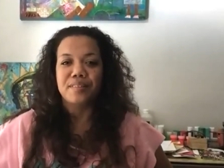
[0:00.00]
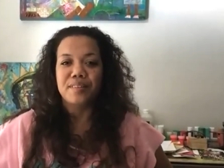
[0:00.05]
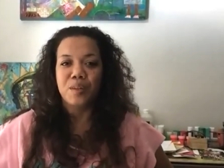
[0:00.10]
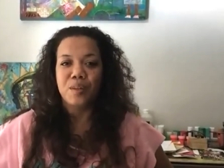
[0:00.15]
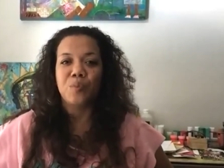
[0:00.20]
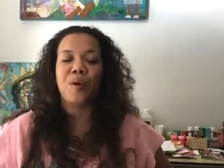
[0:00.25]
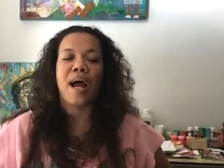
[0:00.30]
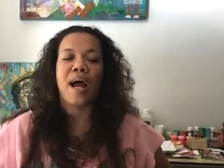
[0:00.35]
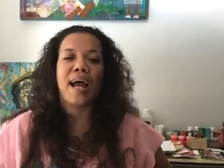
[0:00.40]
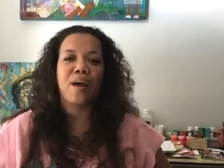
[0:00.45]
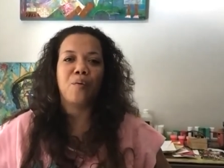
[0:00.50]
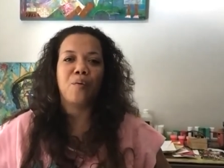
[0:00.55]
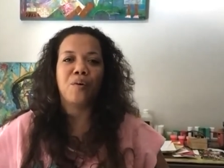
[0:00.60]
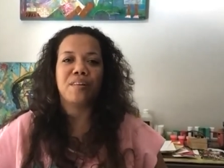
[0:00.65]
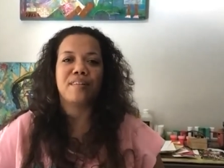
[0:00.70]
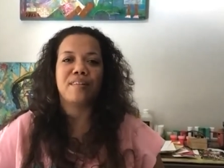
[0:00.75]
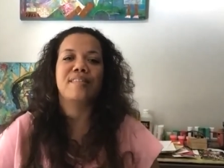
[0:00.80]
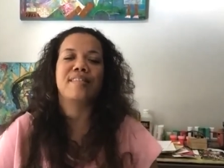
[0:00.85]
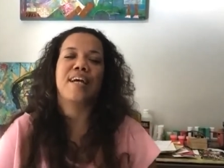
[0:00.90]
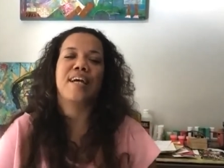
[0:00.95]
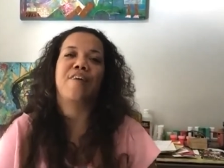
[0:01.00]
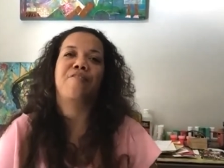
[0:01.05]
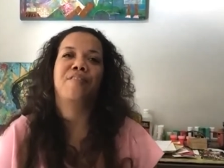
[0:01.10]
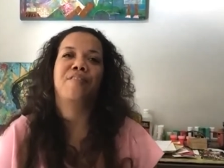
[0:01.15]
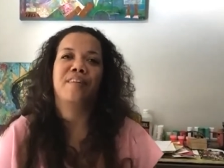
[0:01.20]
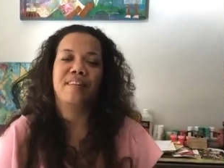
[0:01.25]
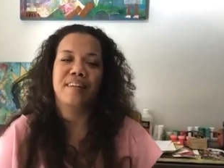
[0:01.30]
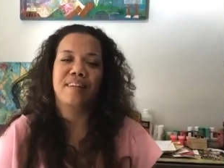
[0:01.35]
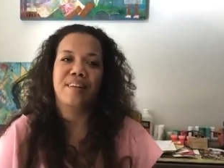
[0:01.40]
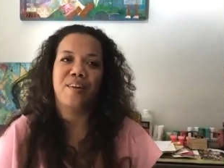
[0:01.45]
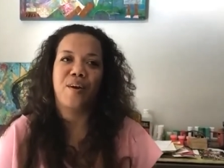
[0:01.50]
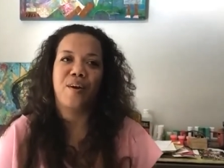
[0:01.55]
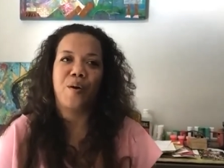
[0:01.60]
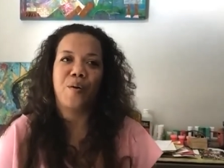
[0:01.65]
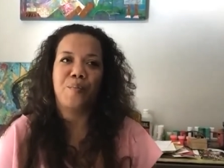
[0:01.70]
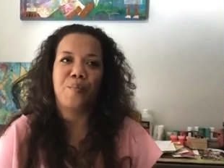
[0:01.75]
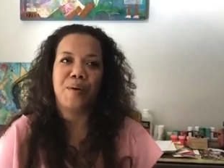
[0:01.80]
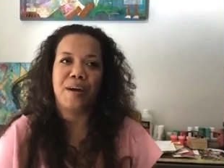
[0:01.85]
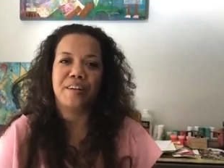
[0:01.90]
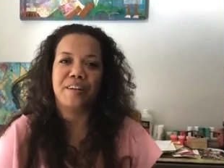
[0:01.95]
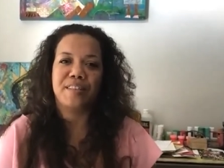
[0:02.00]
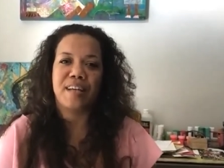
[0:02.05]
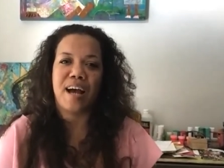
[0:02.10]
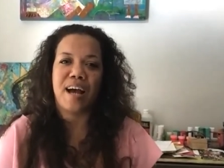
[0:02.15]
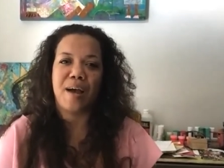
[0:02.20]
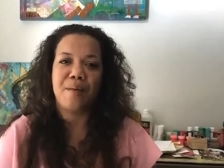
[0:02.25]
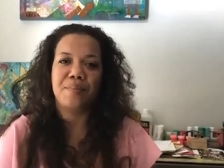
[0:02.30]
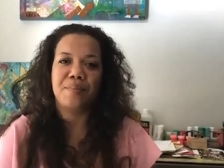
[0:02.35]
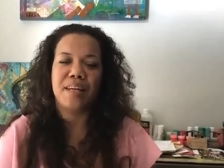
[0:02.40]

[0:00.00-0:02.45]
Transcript: Right. Well, there's definitely no better time,